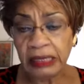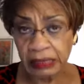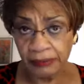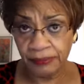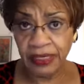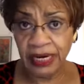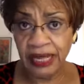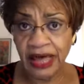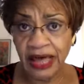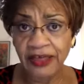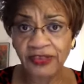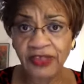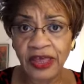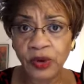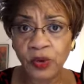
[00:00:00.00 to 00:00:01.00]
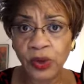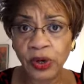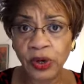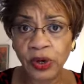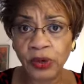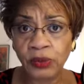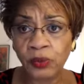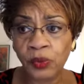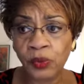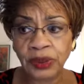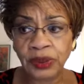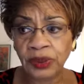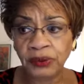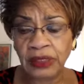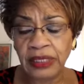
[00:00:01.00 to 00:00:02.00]
but I, I think we're we're
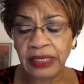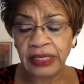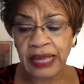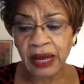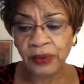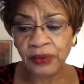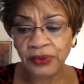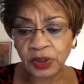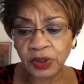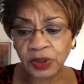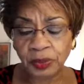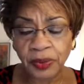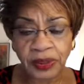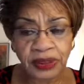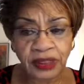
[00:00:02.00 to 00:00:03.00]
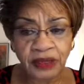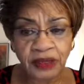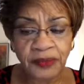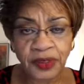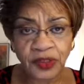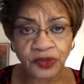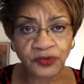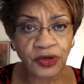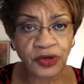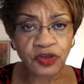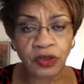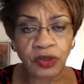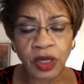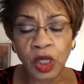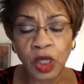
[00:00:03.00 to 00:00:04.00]
certainly now with this present
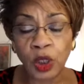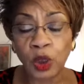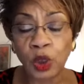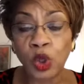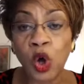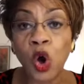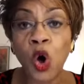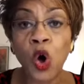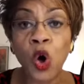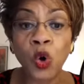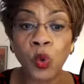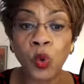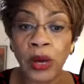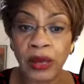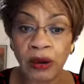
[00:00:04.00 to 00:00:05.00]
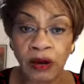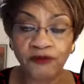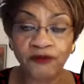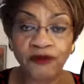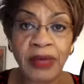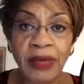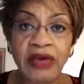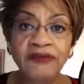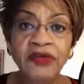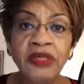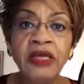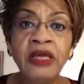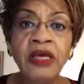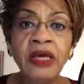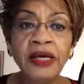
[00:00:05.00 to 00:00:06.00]
administration a long way off from having
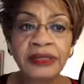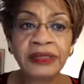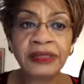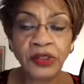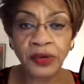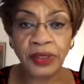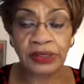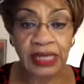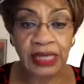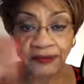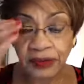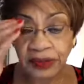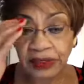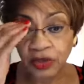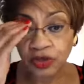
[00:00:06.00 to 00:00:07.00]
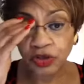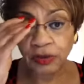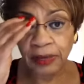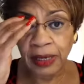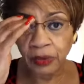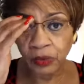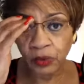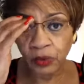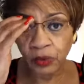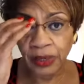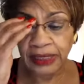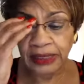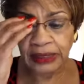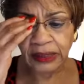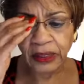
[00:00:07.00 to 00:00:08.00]
a serious conversation about
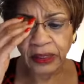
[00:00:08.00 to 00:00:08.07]
race.